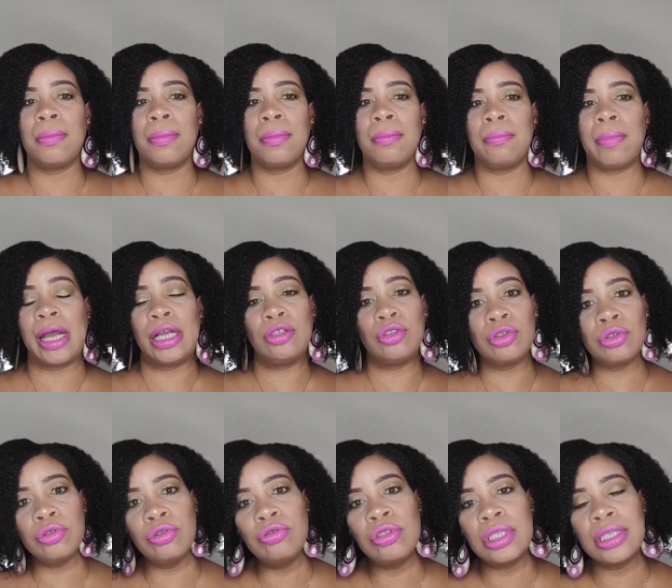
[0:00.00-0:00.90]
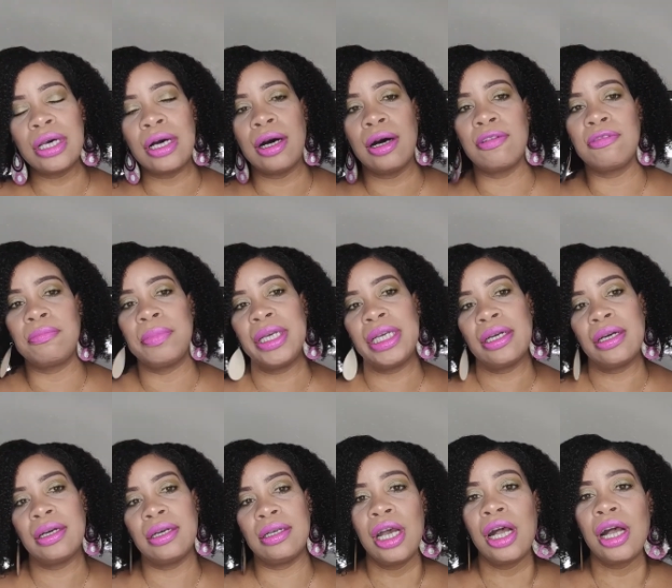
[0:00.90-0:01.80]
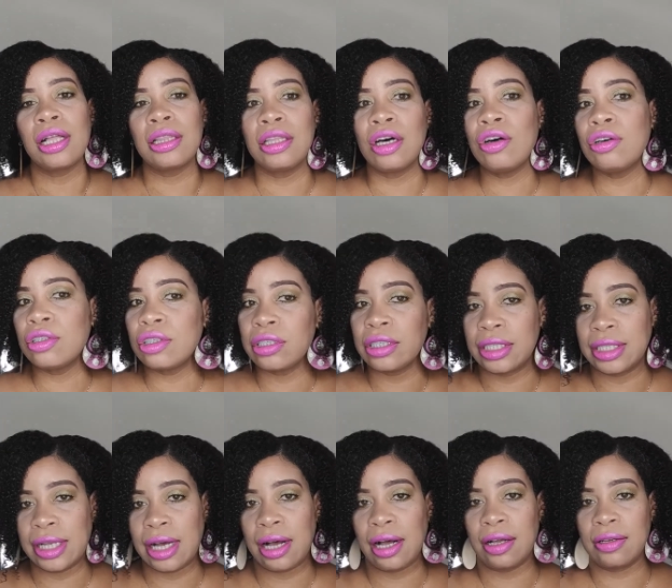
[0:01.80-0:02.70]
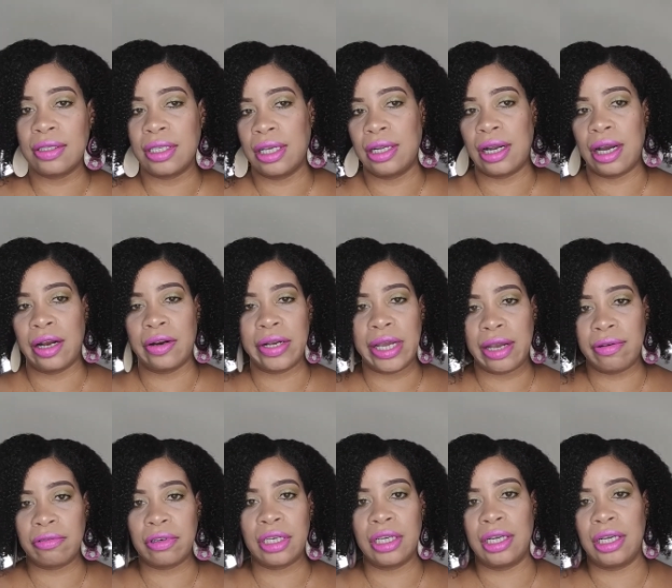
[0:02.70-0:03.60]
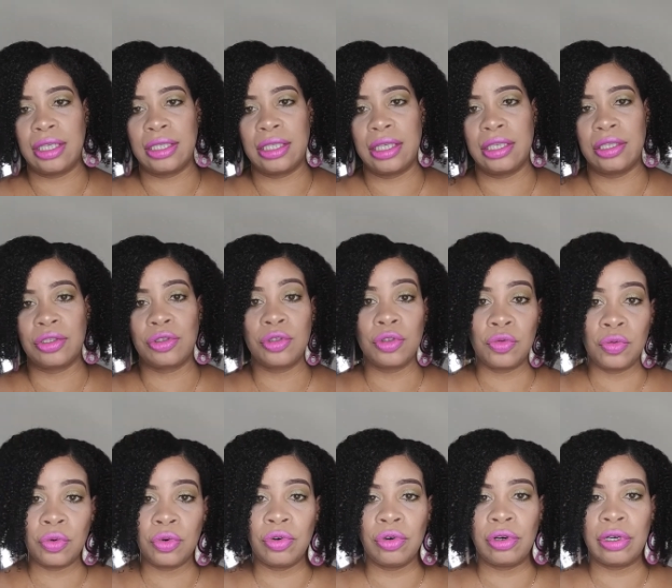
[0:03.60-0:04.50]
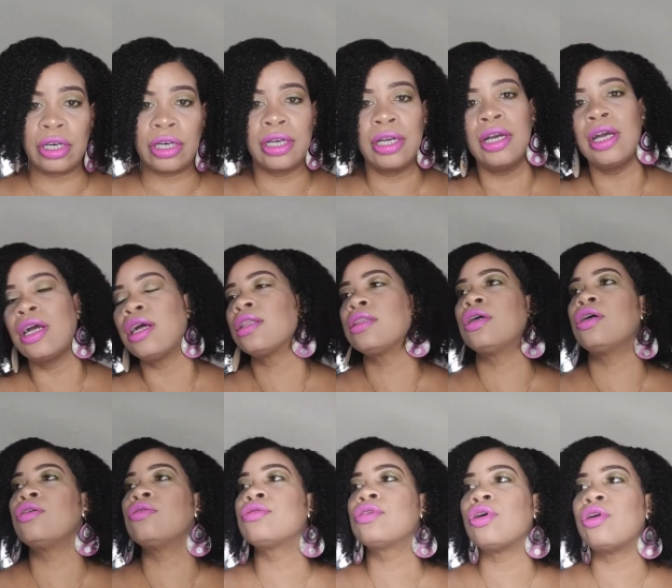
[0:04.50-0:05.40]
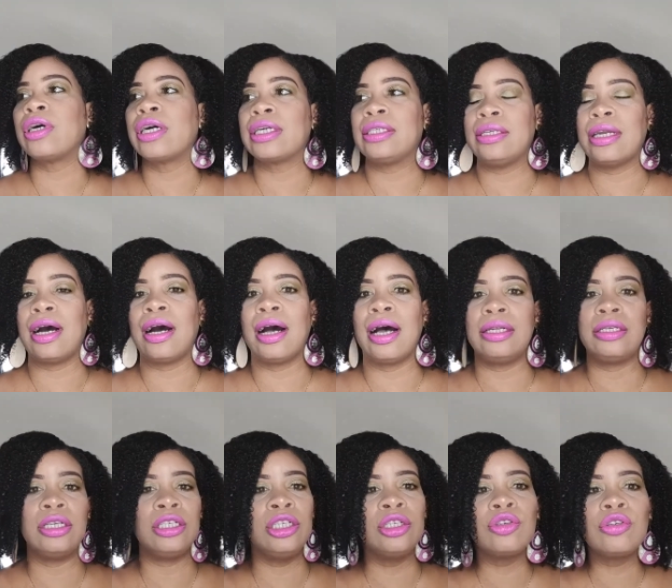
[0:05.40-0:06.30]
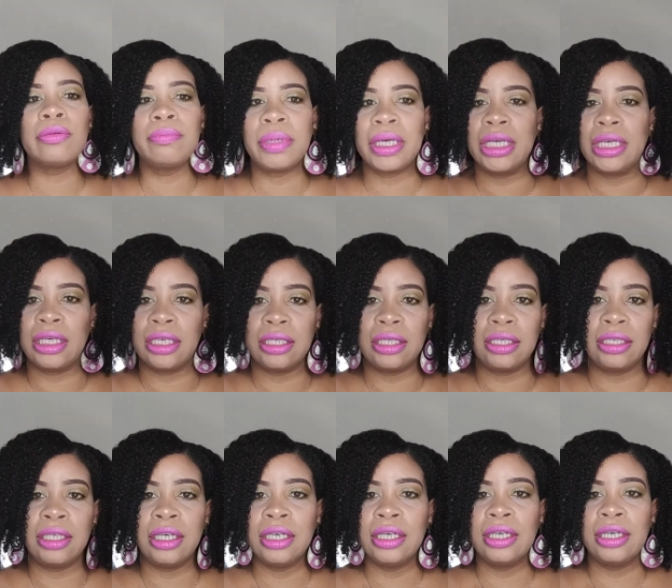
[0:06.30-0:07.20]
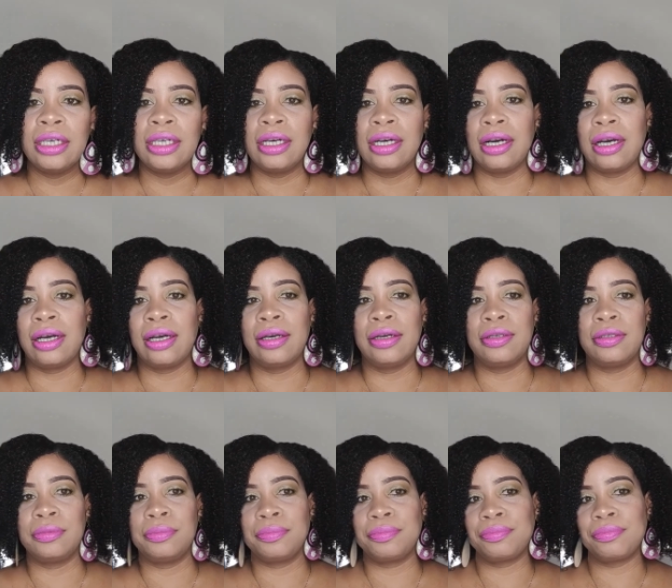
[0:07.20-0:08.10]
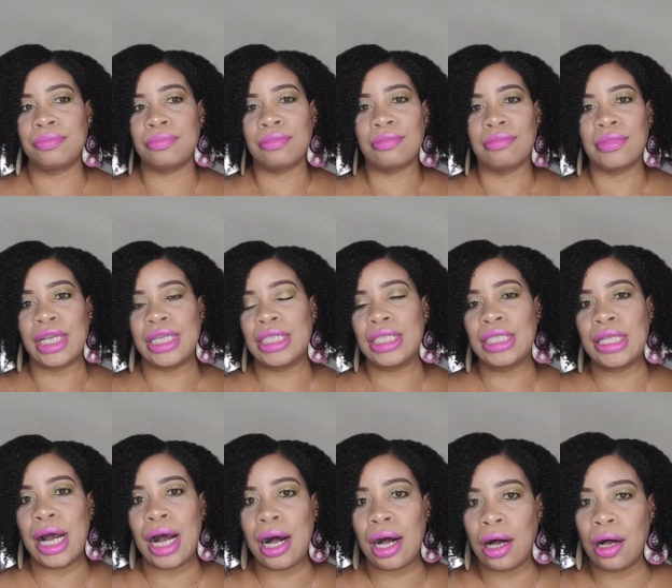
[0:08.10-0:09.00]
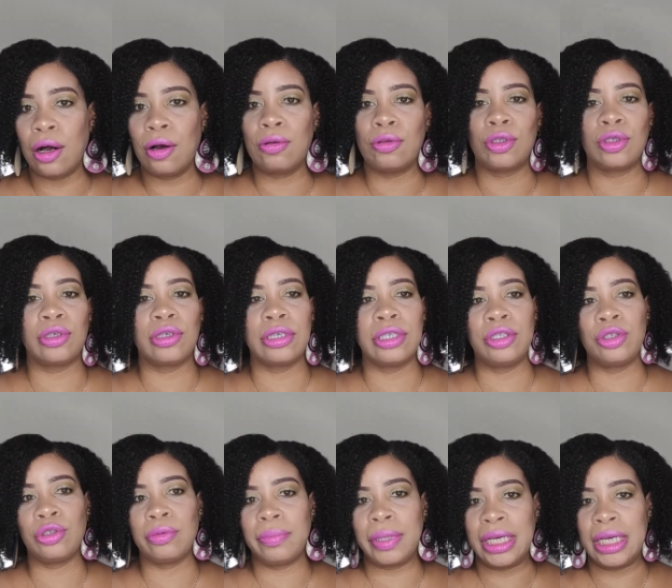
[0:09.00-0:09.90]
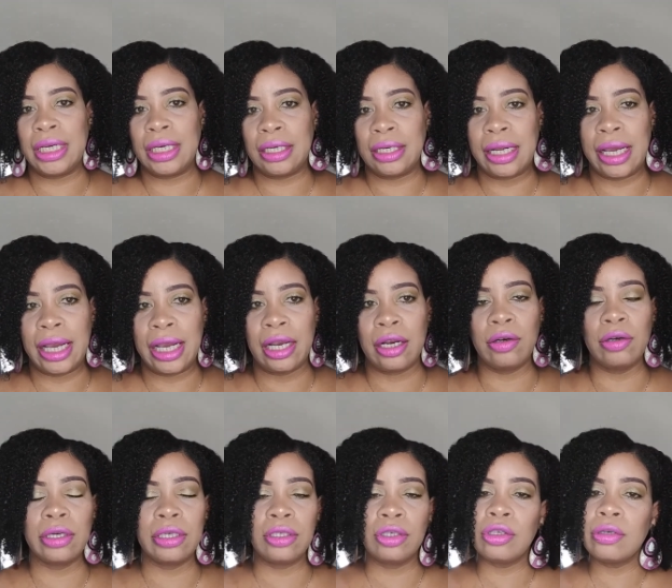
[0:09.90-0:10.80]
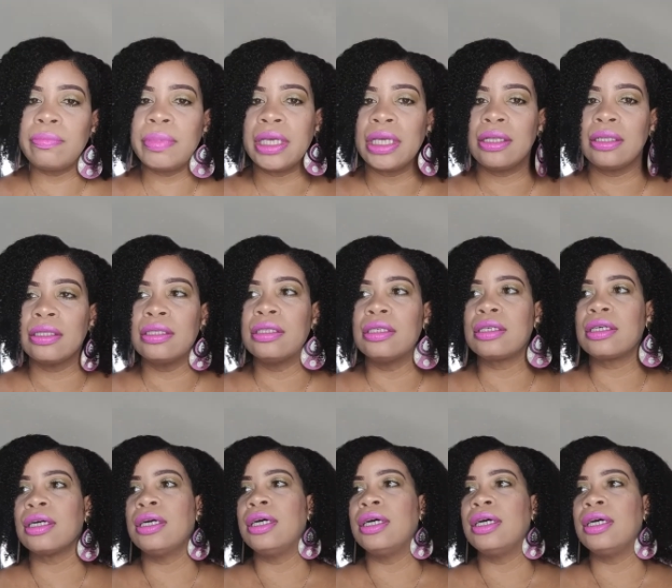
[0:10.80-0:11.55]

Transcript: my true self because those are styles that our African ancestors wore. Those are not European um, styles or European hair or European look